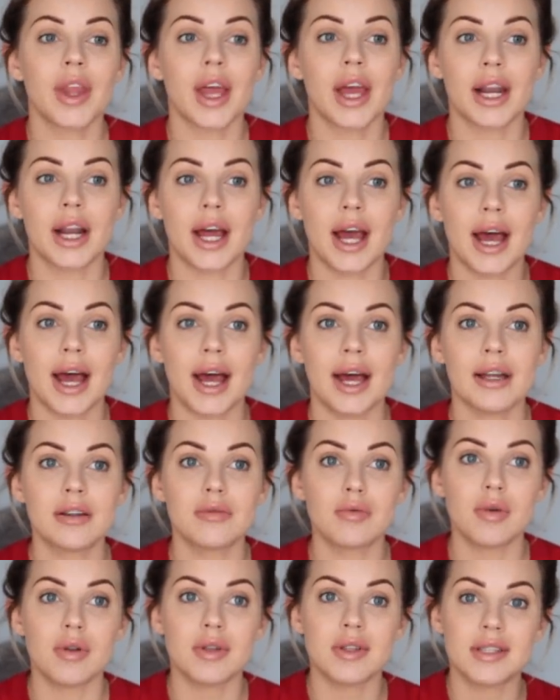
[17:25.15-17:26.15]
And I
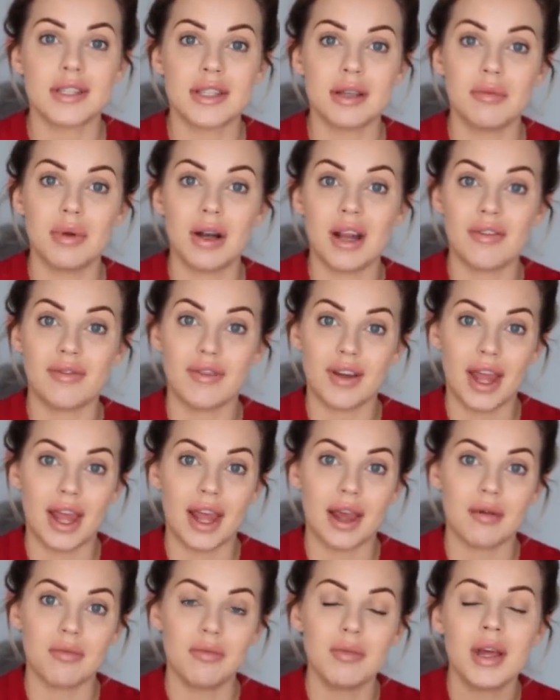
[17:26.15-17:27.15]
had one similar for
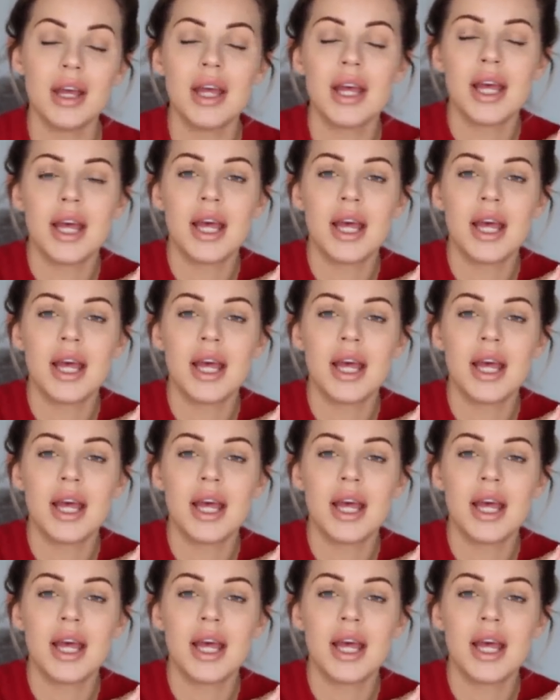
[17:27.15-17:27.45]
him.